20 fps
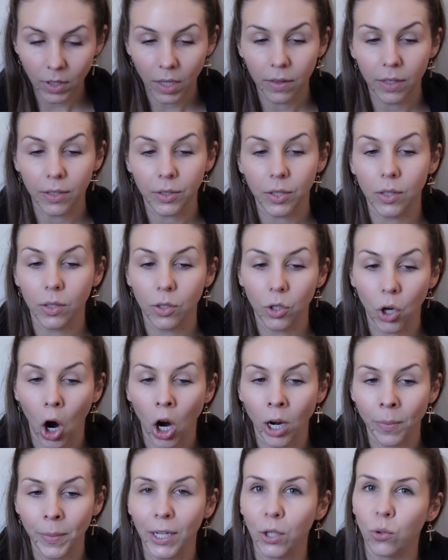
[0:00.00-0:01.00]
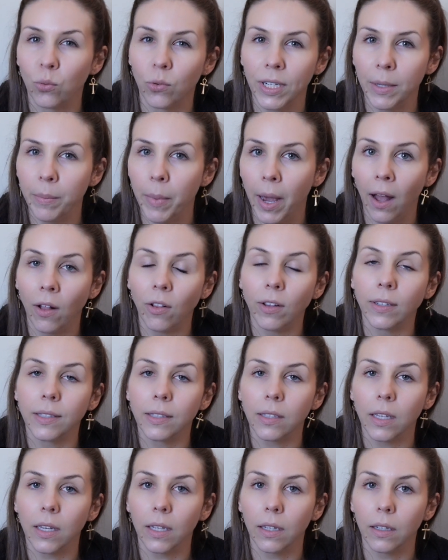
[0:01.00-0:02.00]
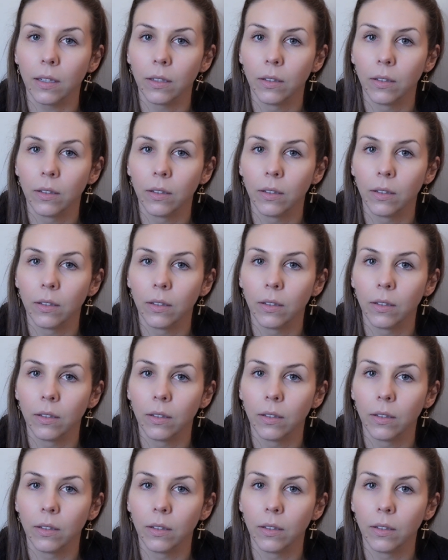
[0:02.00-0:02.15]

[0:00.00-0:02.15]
This is karmic rebalancing.